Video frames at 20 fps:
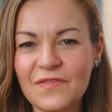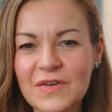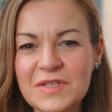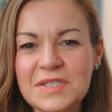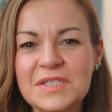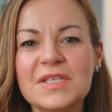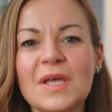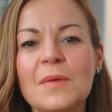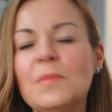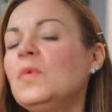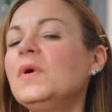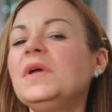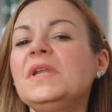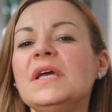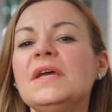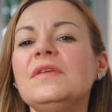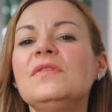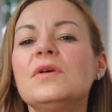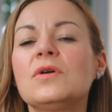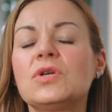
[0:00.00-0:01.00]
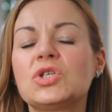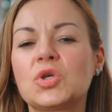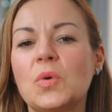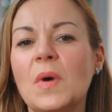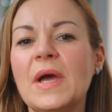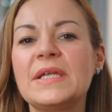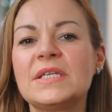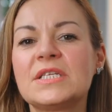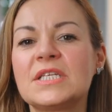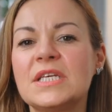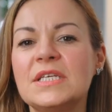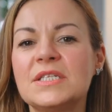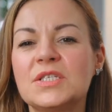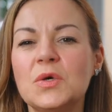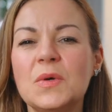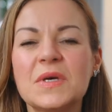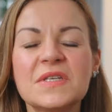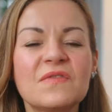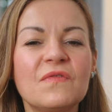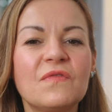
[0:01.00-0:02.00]
For someone in their 20s
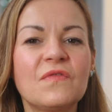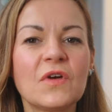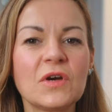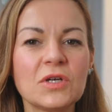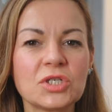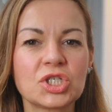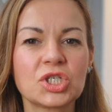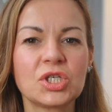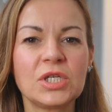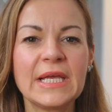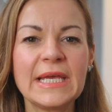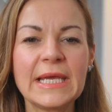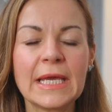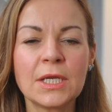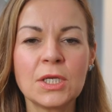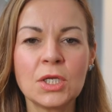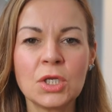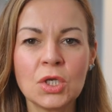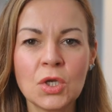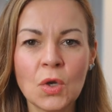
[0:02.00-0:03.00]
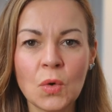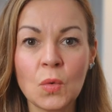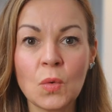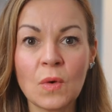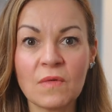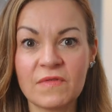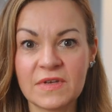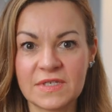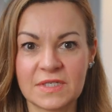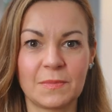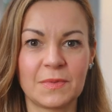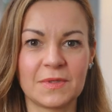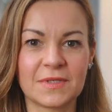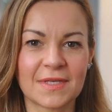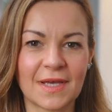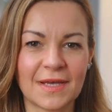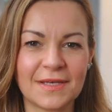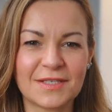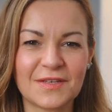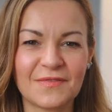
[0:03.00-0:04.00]
who has virtually no visible
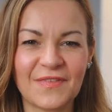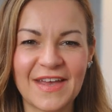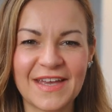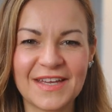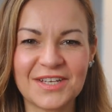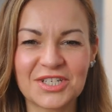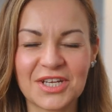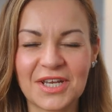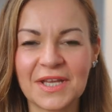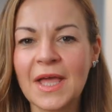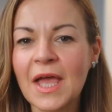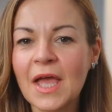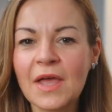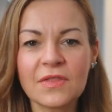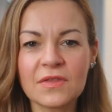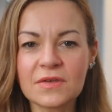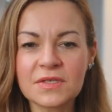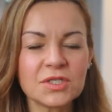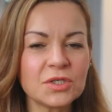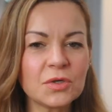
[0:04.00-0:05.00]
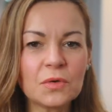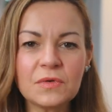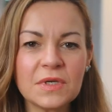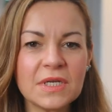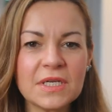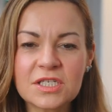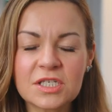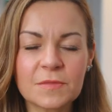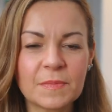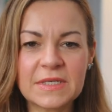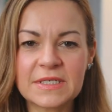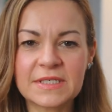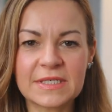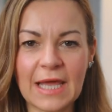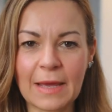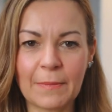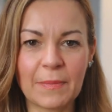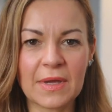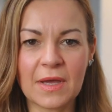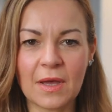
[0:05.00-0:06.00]
signs of aging, there's no need to be
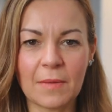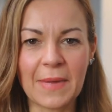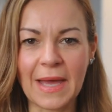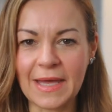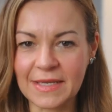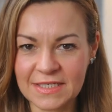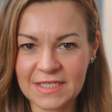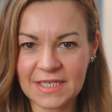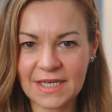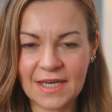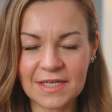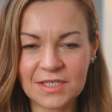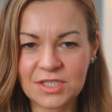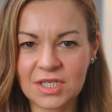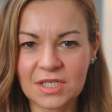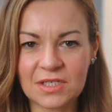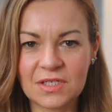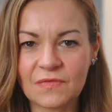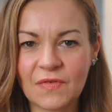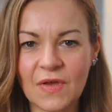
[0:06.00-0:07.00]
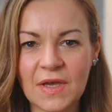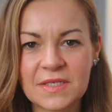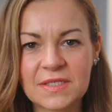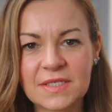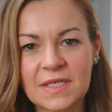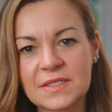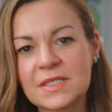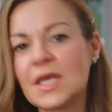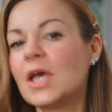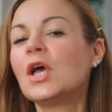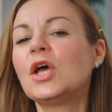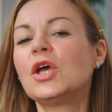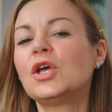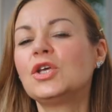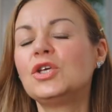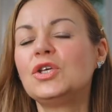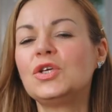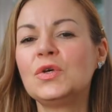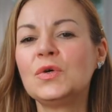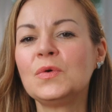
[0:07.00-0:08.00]
snapping up anti aging devices.
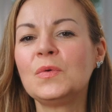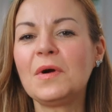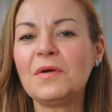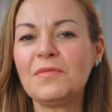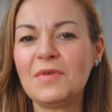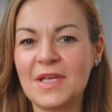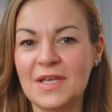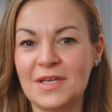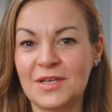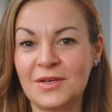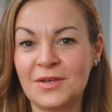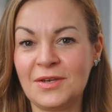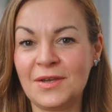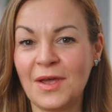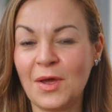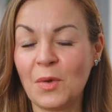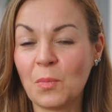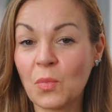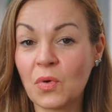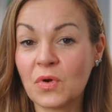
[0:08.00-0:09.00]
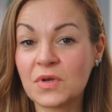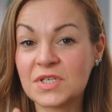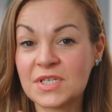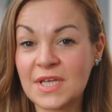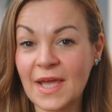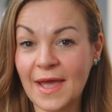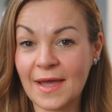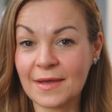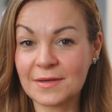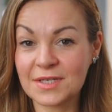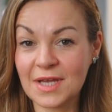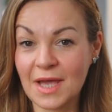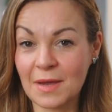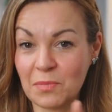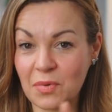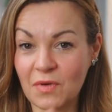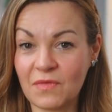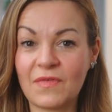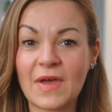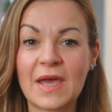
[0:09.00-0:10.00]
You are in protect
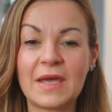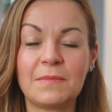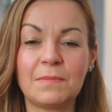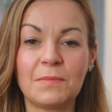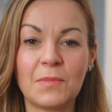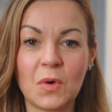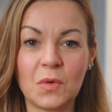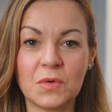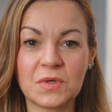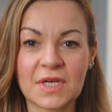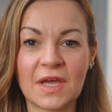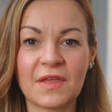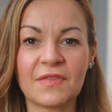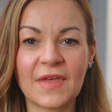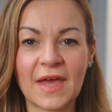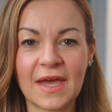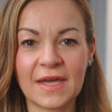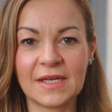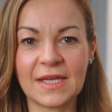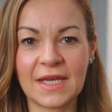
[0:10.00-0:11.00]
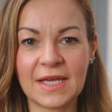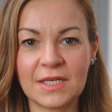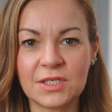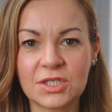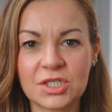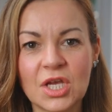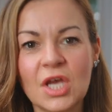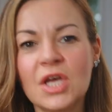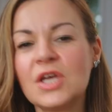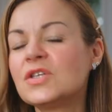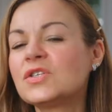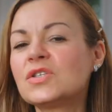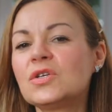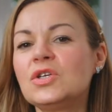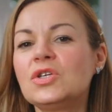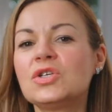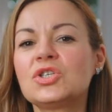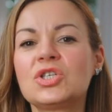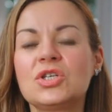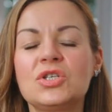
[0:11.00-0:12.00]
and prevent mode at that age, so
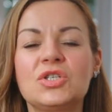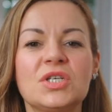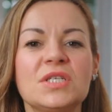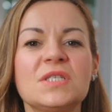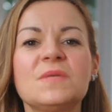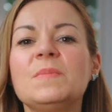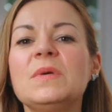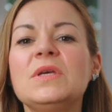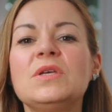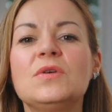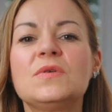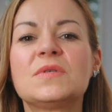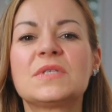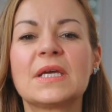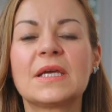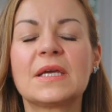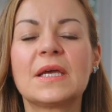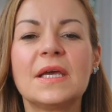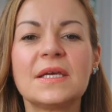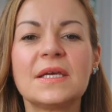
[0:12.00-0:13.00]
you should just be using